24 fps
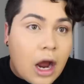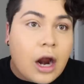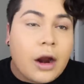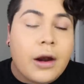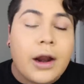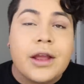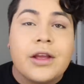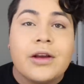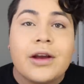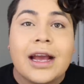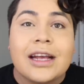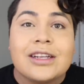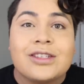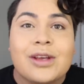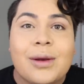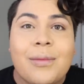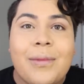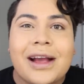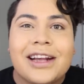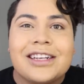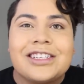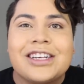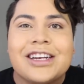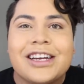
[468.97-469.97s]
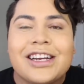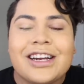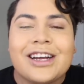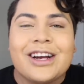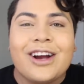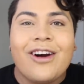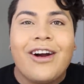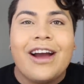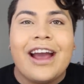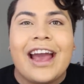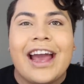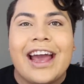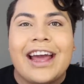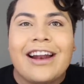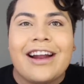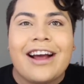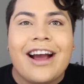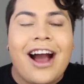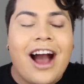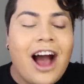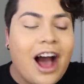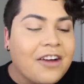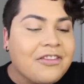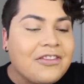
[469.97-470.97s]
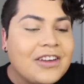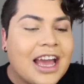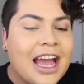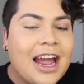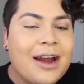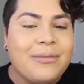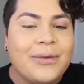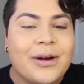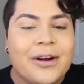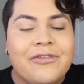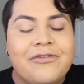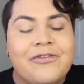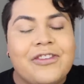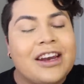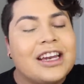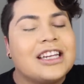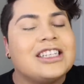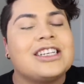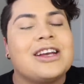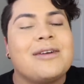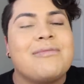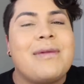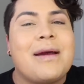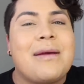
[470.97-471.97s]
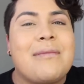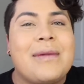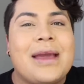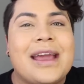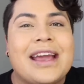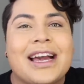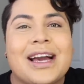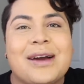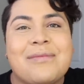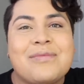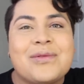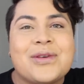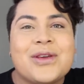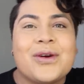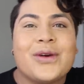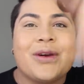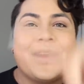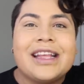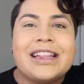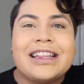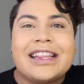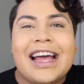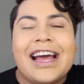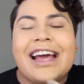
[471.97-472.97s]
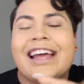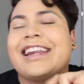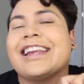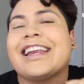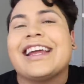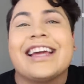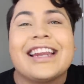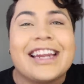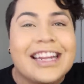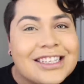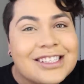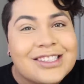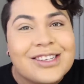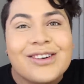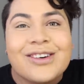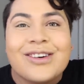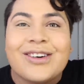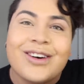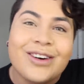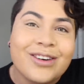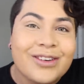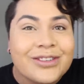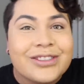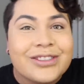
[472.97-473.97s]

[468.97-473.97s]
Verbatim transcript: Alright you guys, so I'm actually gonna go ahead off camera, finish up my makeup y ahorita regreso con